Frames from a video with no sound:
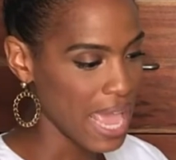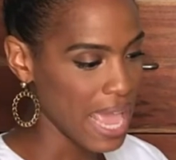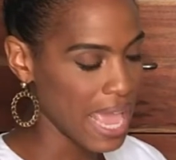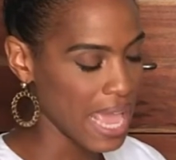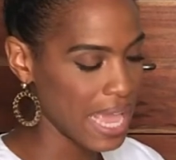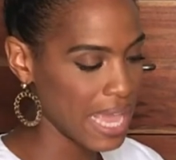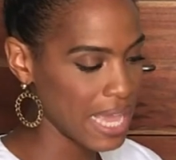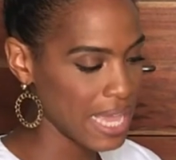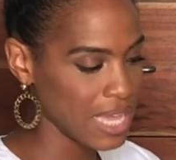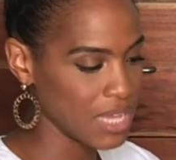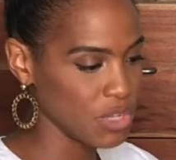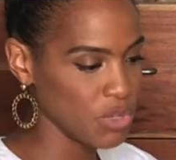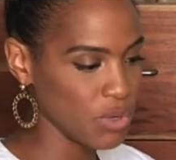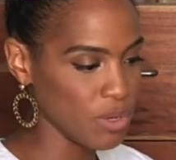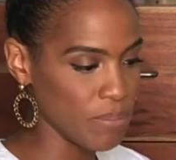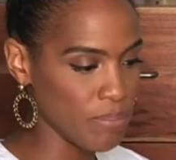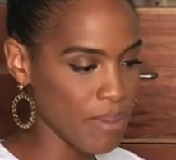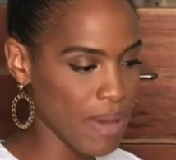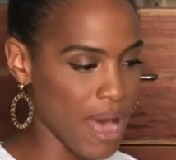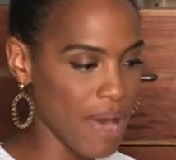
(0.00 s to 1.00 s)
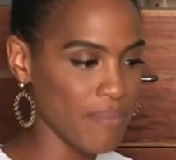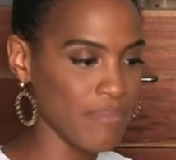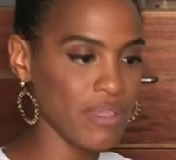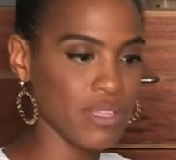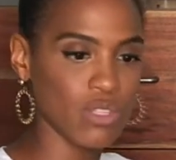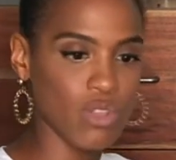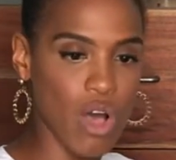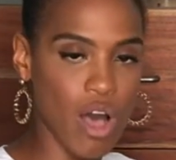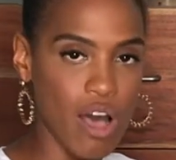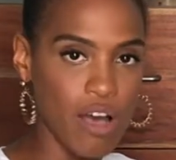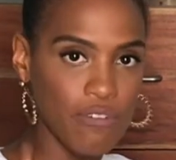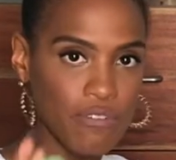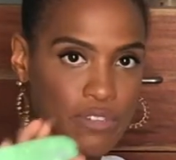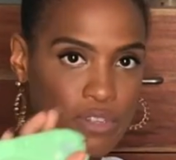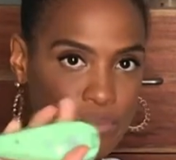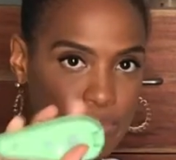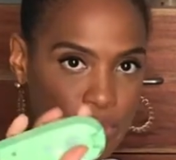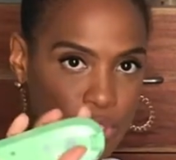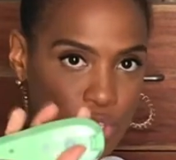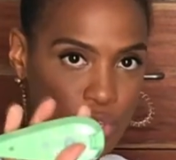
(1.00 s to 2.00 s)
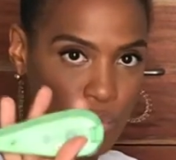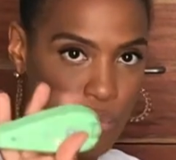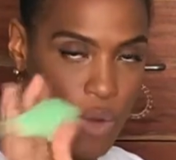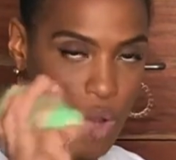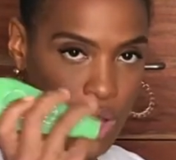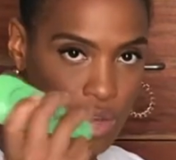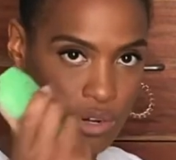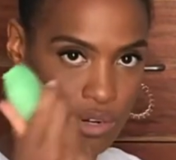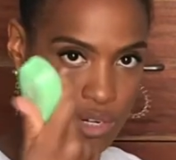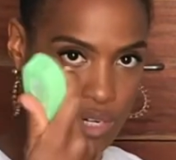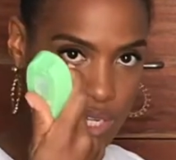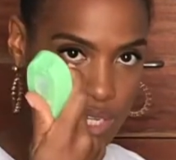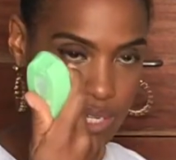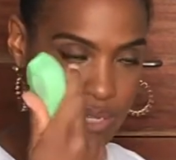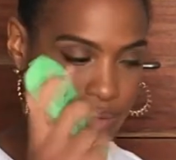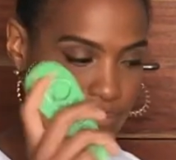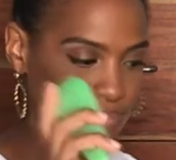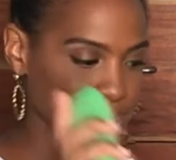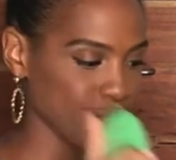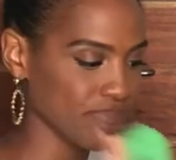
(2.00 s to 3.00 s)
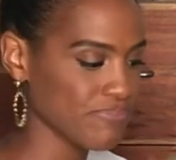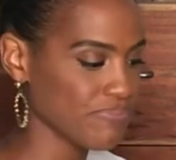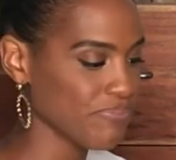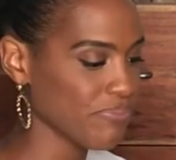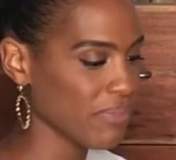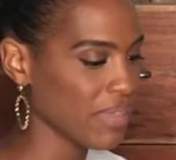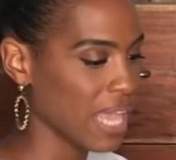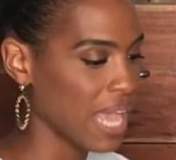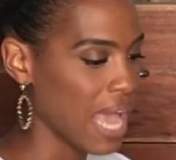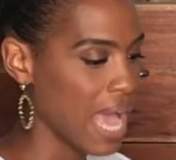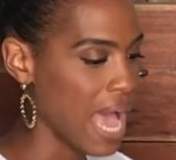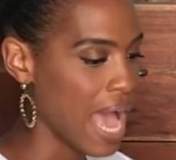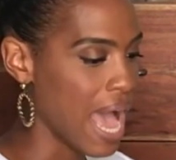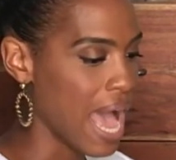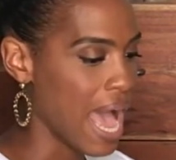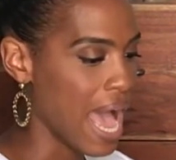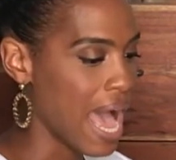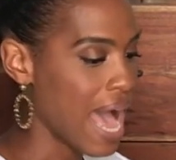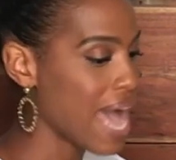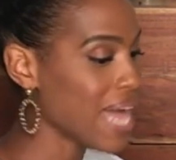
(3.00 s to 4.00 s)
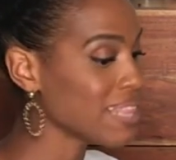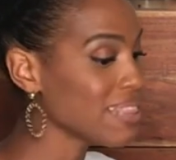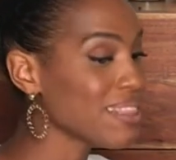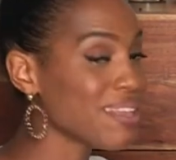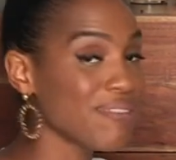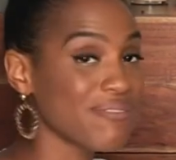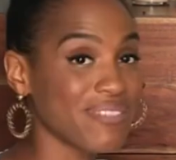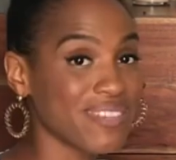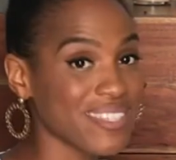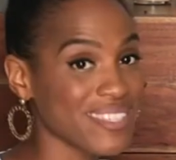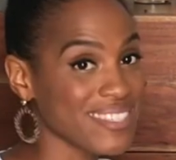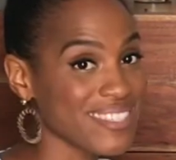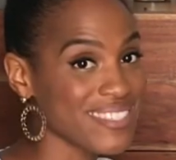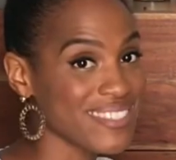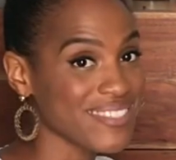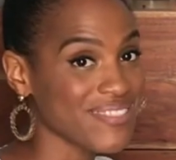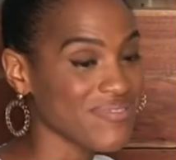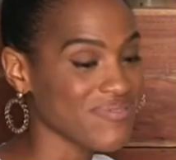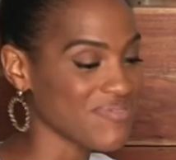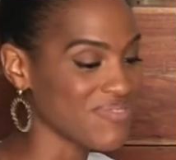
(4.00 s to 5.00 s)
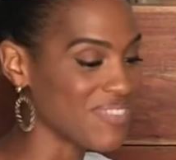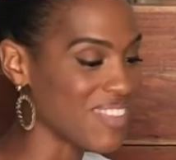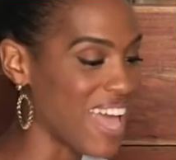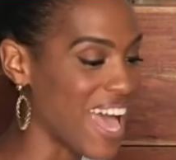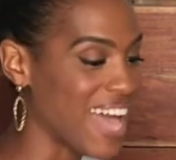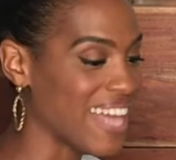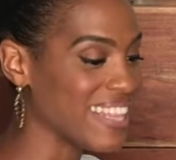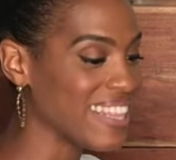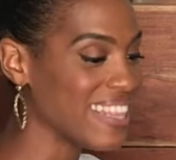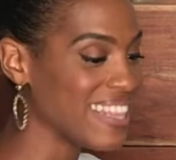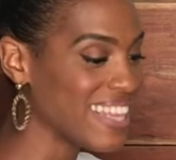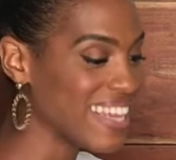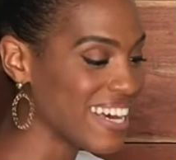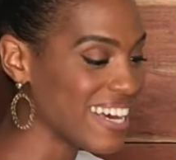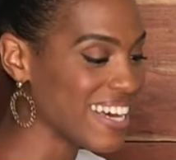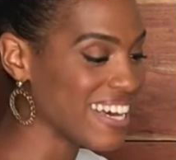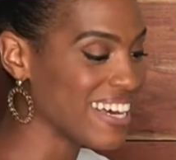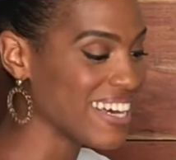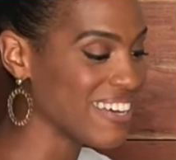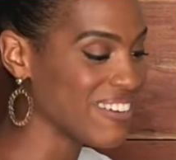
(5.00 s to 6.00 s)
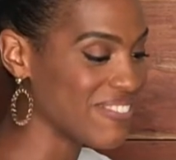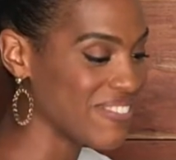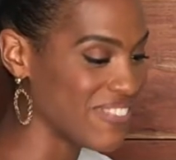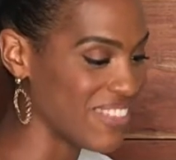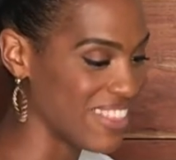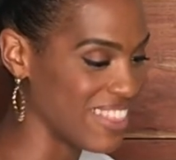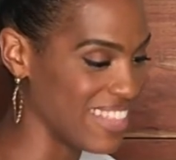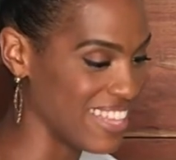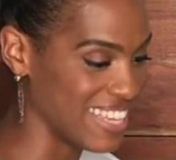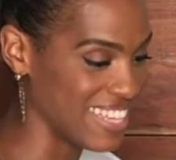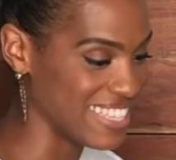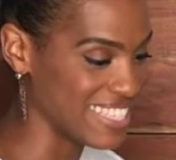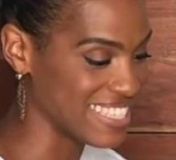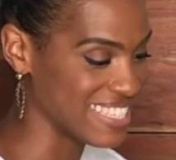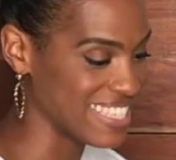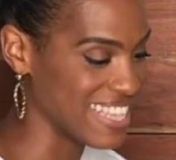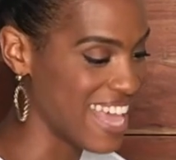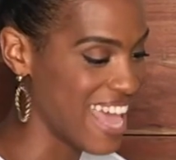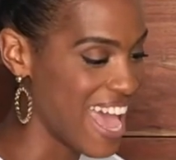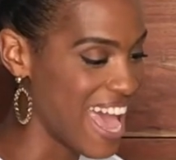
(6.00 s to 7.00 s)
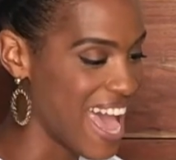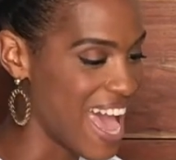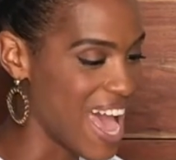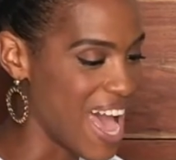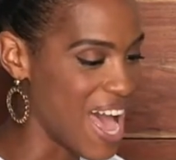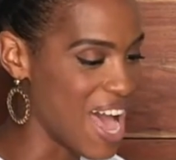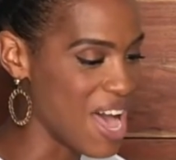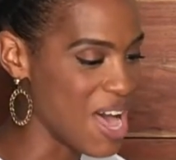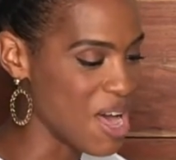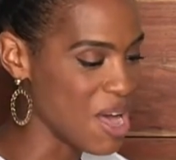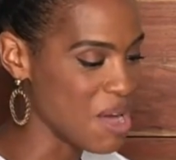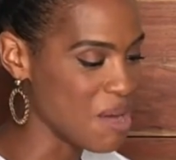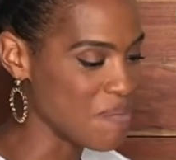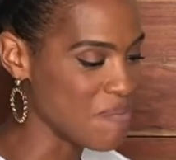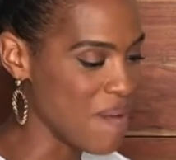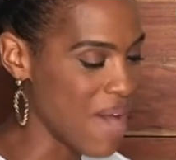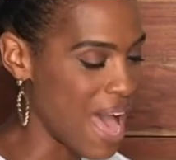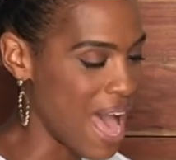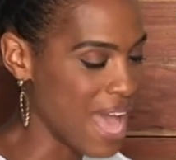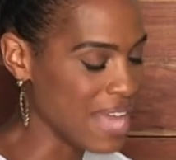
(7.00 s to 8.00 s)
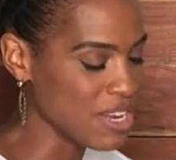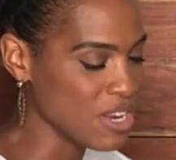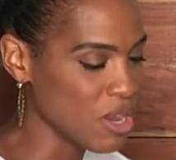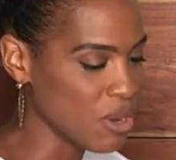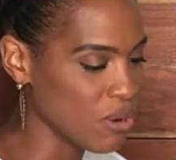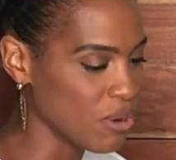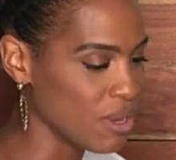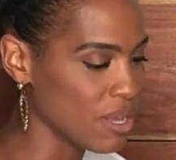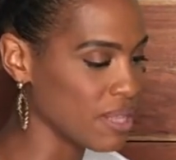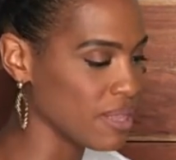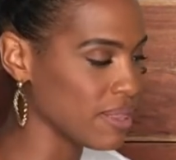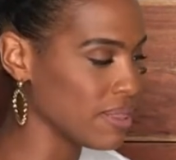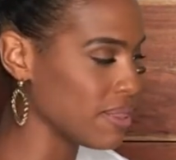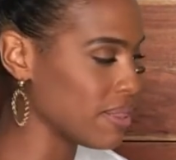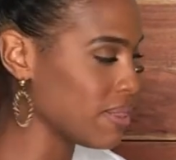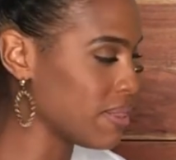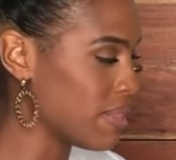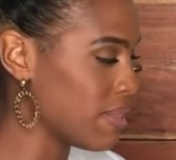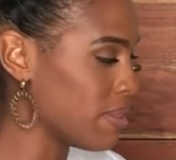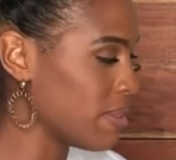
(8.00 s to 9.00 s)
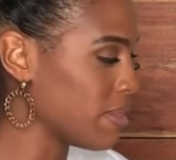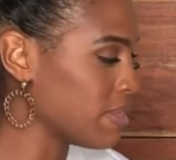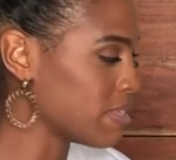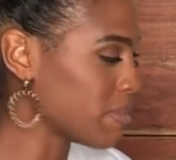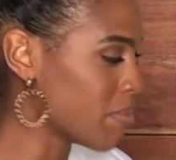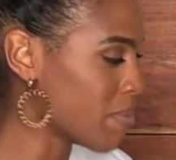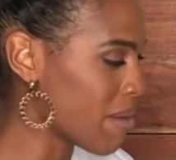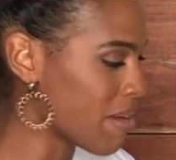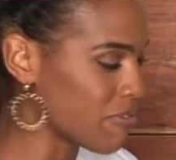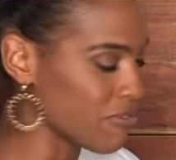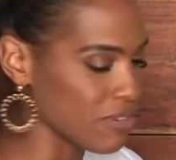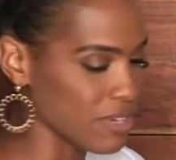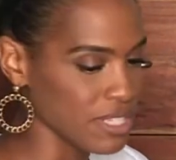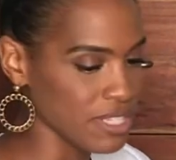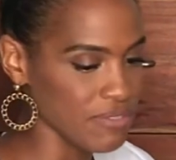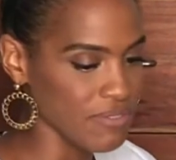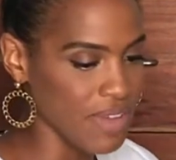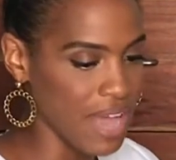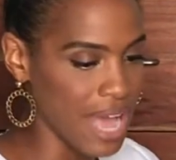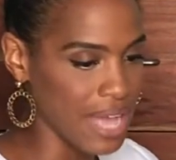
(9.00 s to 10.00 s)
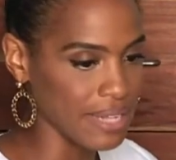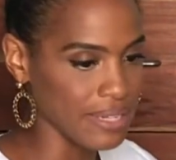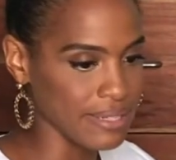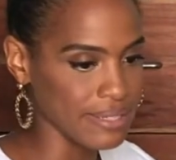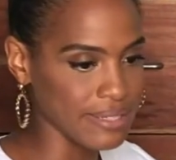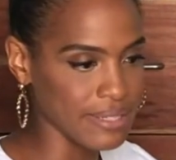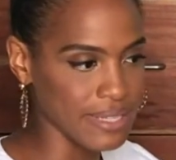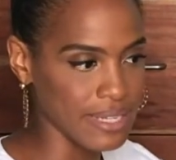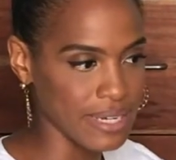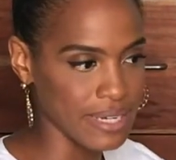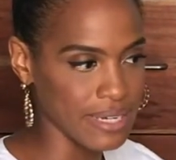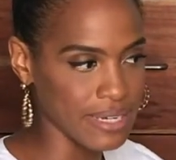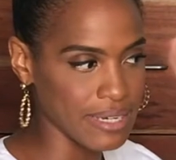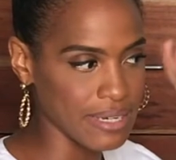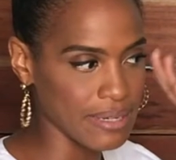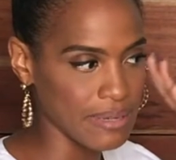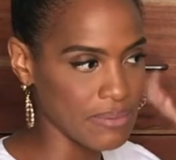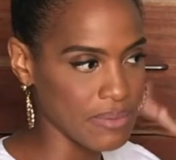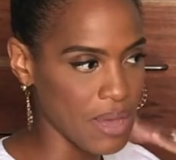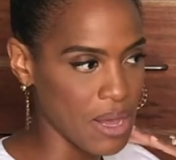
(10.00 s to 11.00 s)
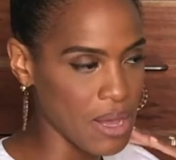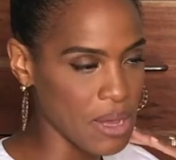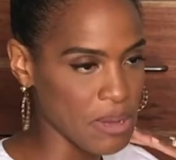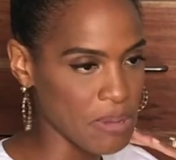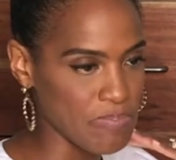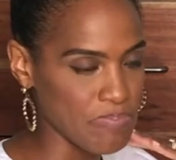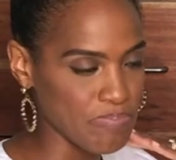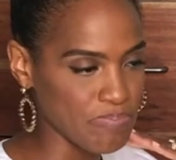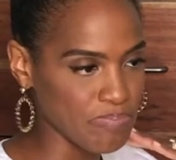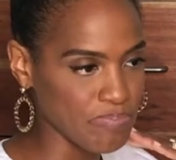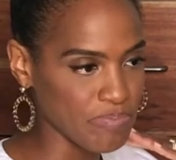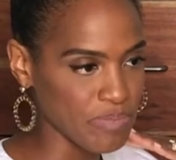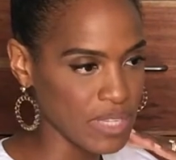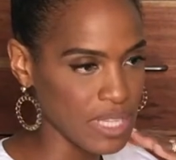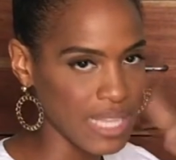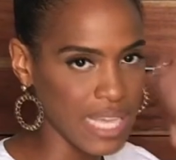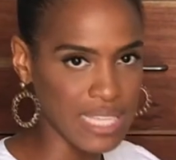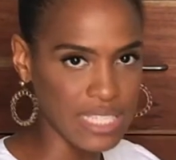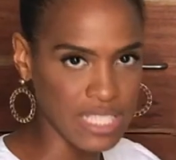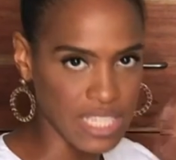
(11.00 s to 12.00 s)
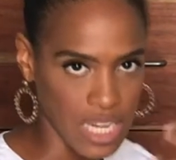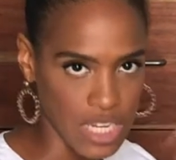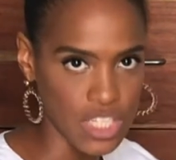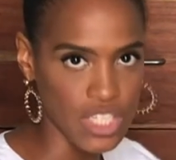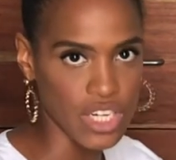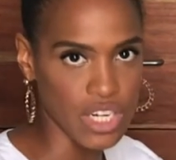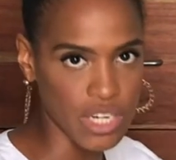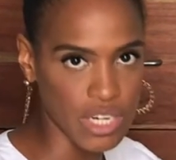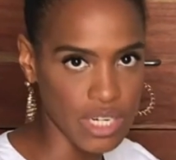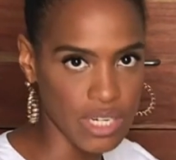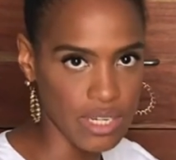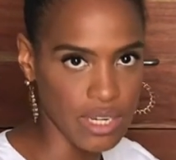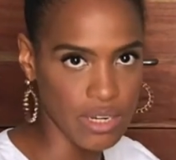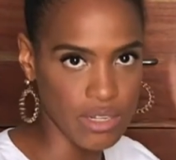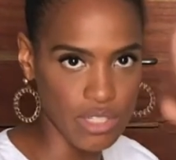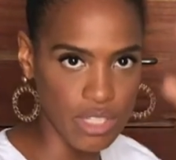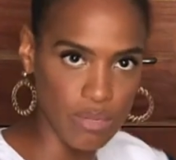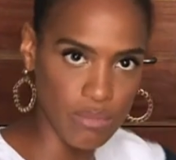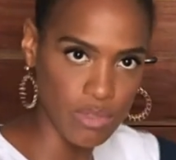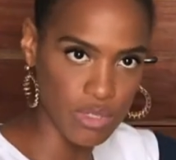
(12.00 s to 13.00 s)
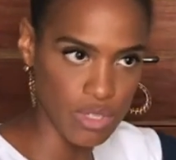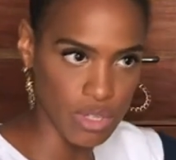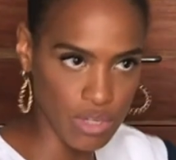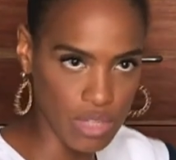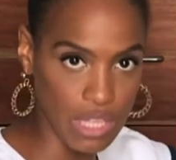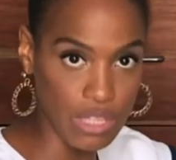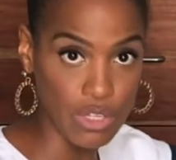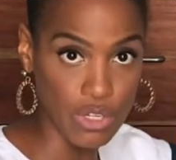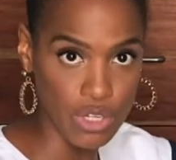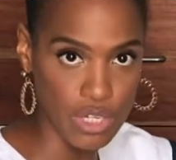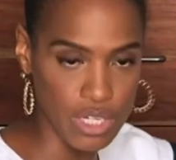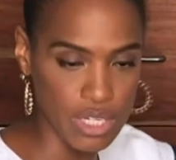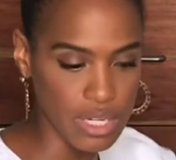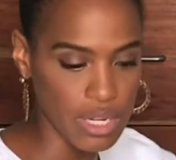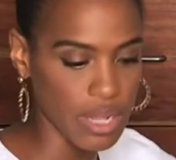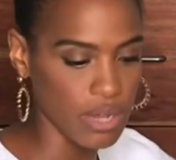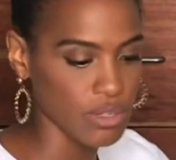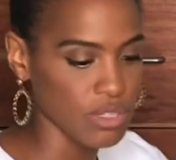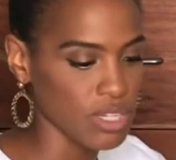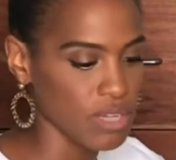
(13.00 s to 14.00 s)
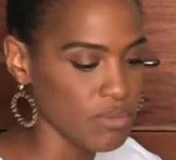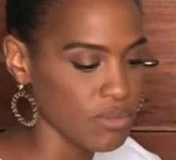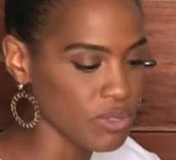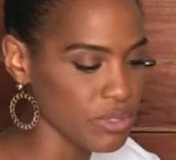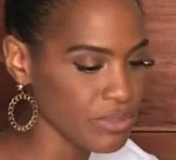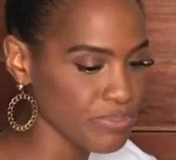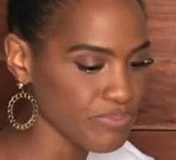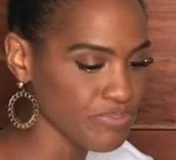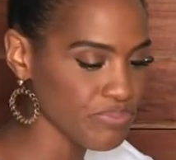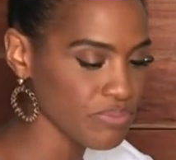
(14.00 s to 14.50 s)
And you can pop this off to put your water in. I love this. I love this. I know some of my friends have gotten the like stationary hair steamers, you know, like the hooded hair steamers.